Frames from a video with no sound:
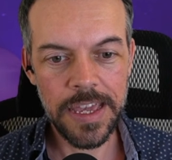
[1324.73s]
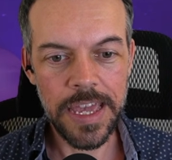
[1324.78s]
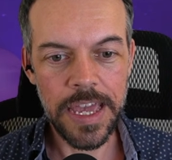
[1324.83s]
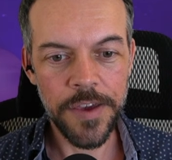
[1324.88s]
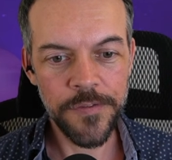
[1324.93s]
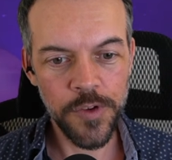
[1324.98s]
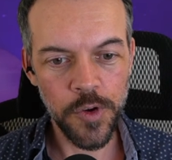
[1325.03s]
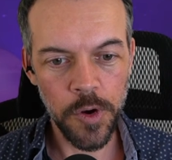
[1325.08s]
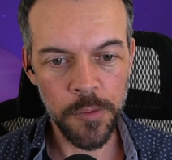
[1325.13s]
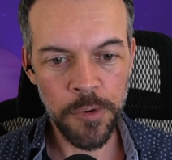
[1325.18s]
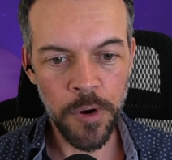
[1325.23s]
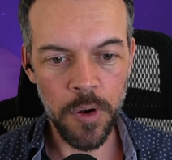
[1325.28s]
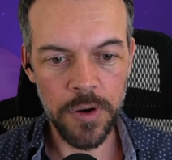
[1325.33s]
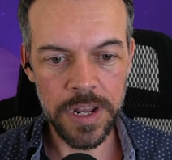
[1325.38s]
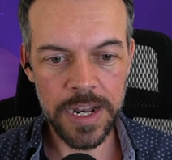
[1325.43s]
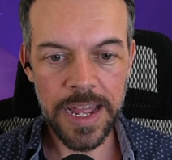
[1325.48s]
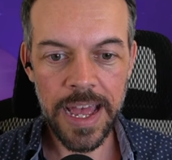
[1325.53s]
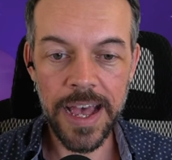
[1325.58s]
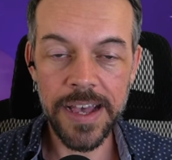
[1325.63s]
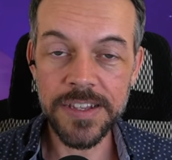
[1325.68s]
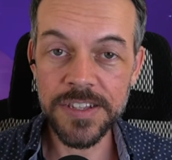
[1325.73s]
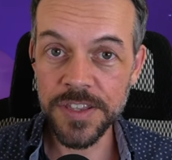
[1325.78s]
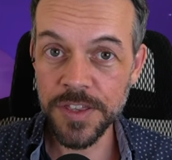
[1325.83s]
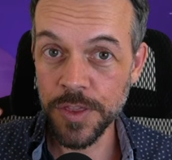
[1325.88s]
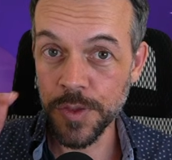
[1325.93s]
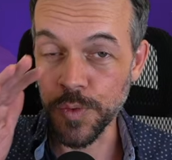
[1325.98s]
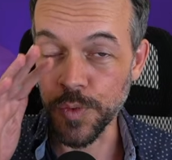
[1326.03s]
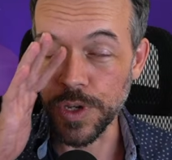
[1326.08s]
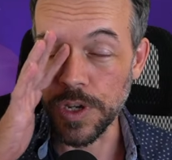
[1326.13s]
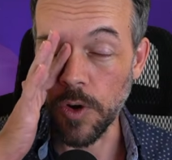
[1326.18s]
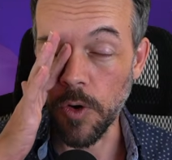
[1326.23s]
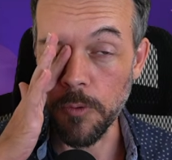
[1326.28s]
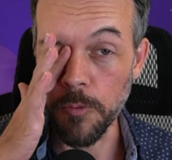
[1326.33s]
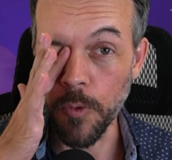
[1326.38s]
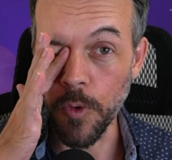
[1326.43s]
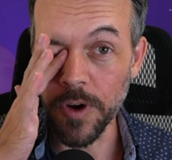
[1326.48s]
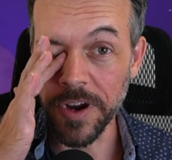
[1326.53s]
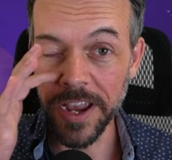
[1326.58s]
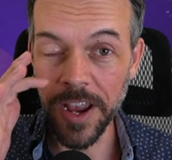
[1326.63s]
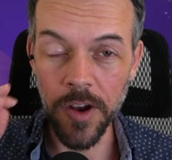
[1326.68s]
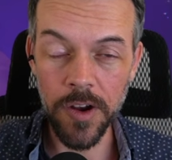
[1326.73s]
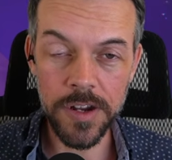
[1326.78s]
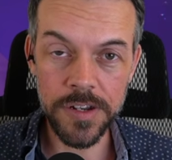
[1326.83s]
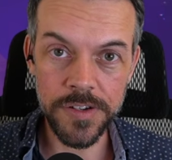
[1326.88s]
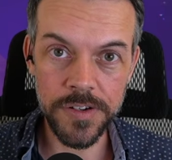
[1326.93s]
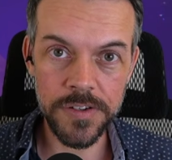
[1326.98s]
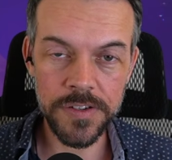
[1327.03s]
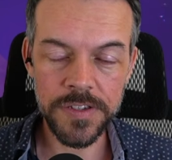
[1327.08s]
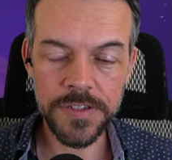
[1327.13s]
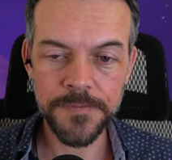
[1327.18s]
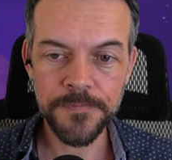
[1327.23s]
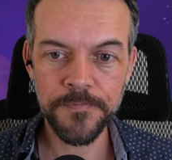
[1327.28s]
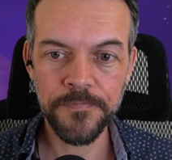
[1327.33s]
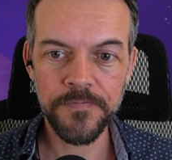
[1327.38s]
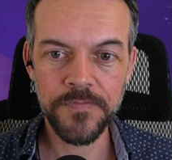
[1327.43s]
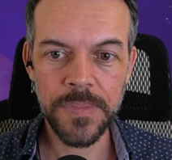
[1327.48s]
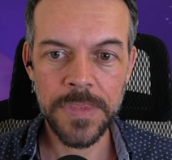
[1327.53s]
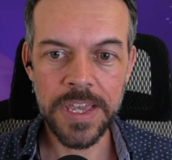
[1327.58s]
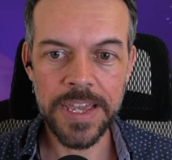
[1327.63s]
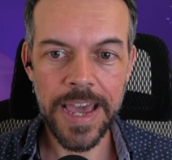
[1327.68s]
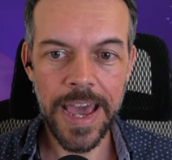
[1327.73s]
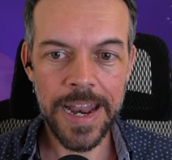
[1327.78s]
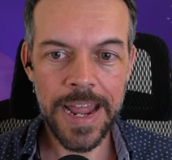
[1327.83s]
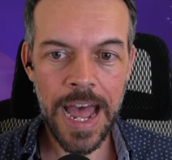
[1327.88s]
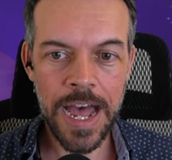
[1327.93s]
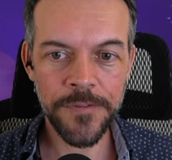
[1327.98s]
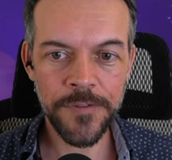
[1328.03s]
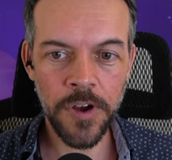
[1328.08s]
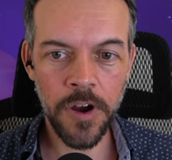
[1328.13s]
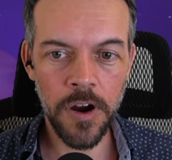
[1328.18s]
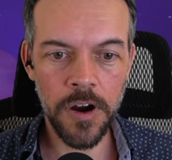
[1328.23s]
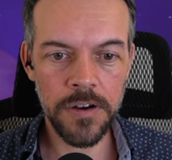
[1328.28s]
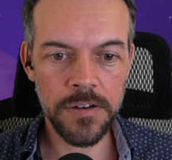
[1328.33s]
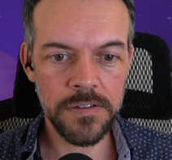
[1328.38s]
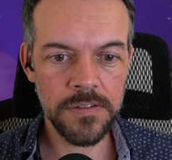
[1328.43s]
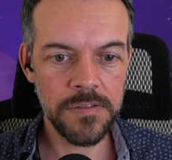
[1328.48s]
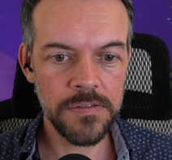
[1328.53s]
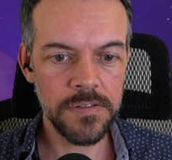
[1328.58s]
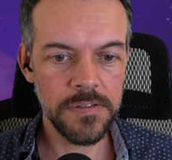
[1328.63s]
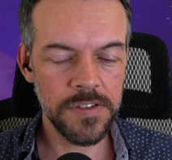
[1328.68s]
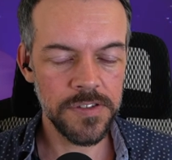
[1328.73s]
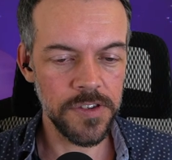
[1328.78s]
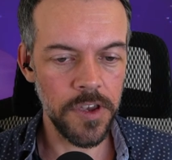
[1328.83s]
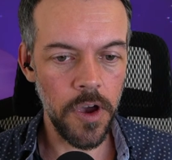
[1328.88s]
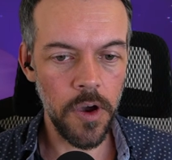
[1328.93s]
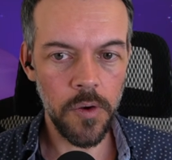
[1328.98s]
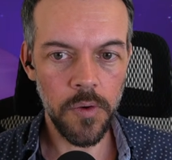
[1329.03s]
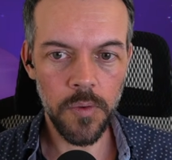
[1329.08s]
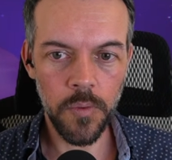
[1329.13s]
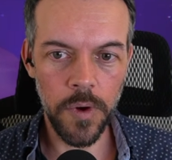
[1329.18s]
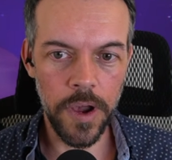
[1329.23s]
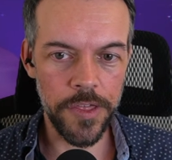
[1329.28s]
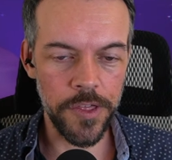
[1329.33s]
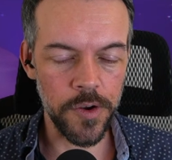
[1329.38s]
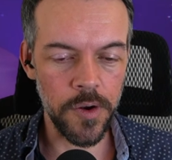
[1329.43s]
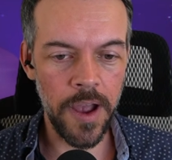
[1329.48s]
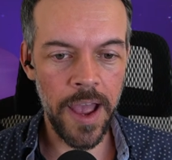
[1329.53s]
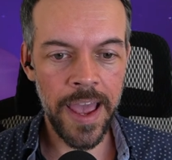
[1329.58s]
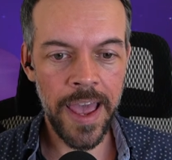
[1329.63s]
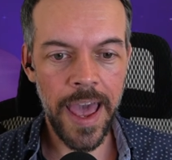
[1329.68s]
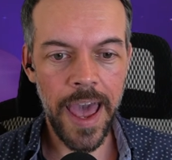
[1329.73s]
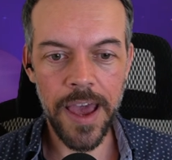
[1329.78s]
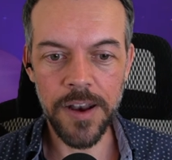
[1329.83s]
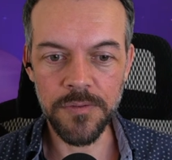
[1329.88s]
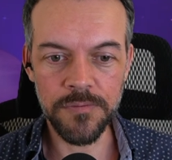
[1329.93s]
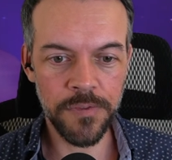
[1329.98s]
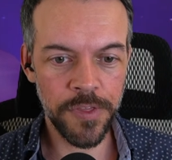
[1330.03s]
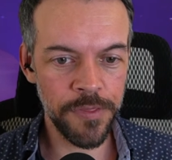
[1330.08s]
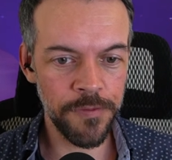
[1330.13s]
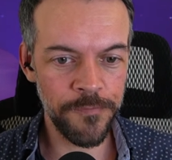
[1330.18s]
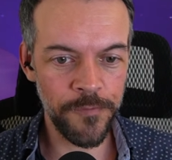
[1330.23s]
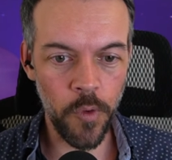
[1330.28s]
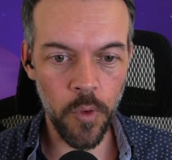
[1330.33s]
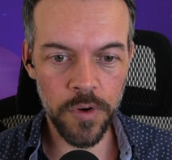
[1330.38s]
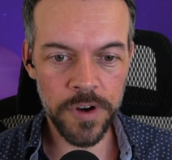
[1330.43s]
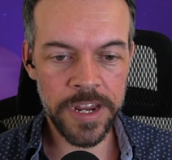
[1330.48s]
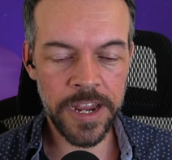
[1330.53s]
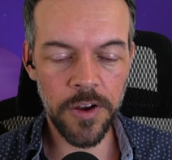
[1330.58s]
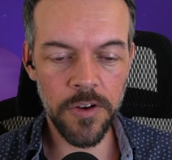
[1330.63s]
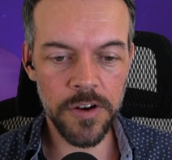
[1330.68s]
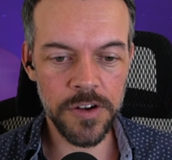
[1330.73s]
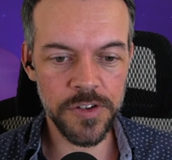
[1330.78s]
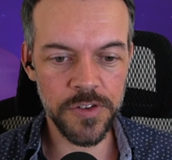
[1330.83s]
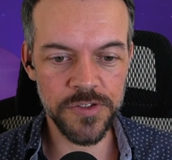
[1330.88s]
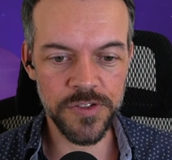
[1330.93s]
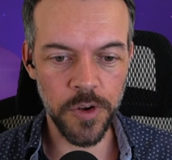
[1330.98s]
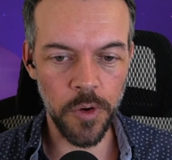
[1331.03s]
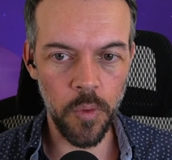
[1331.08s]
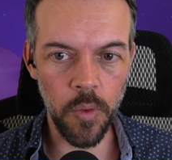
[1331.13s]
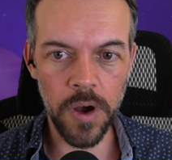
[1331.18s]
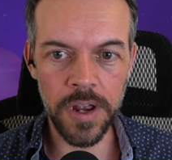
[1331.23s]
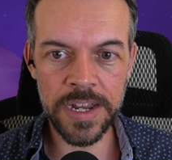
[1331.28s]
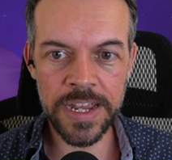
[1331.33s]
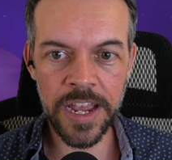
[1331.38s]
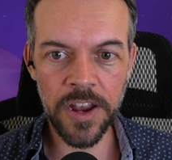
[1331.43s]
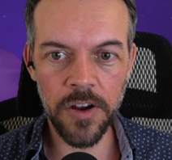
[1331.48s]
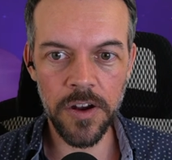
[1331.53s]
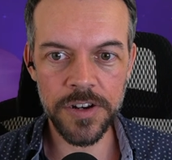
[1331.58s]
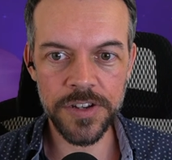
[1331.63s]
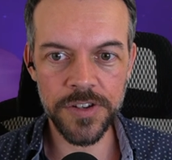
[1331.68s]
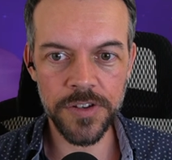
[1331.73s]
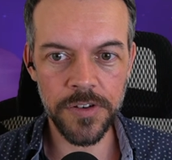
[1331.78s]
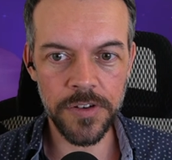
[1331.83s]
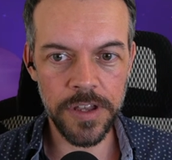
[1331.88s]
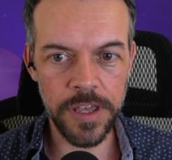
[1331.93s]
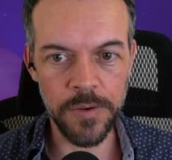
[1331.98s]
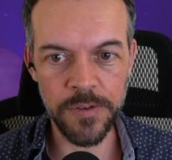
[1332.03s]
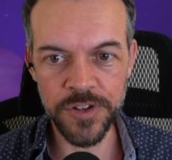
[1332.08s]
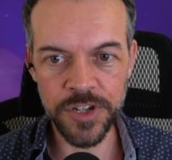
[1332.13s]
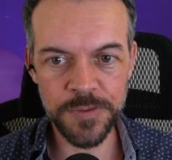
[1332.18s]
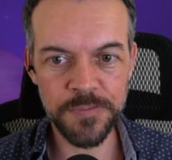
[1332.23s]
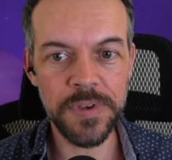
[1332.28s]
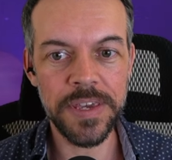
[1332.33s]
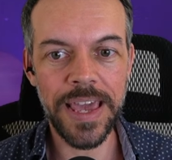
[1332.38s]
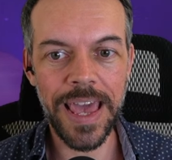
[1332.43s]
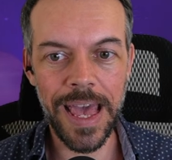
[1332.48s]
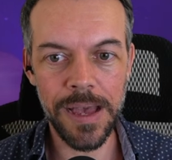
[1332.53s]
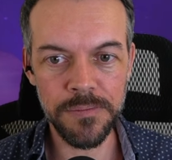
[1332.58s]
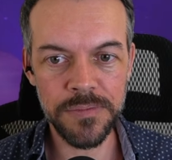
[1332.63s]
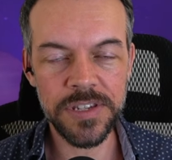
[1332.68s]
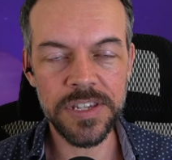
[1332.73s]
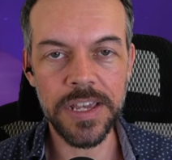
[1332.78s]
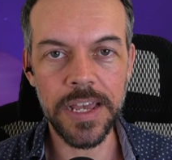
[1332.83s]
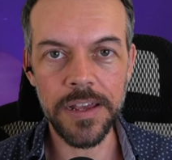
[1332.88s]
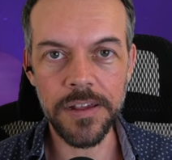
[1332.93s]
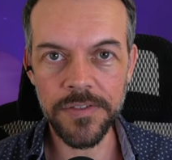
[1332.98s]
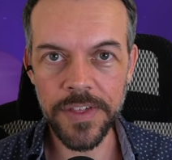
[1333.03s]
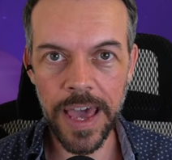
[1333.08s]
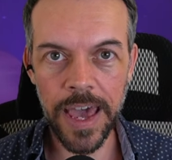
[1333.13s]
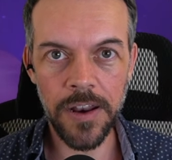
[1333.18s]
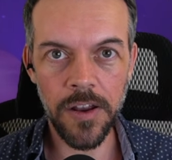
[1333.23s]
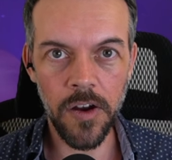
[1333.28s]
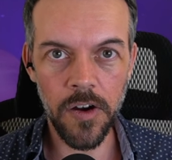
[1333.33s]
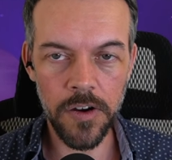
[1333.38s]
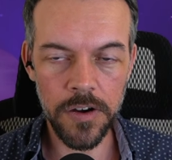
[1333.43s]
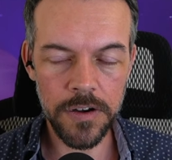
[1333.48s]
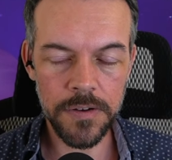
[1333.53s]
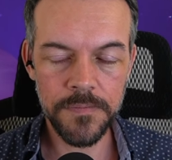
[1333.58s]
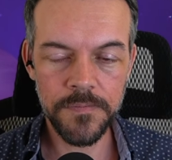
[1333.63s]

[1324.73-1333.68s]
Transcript: If your opponent has 3 or more characters. He had half a heart, so whether I had 4 characters or 1 character, it would just be emptying that heart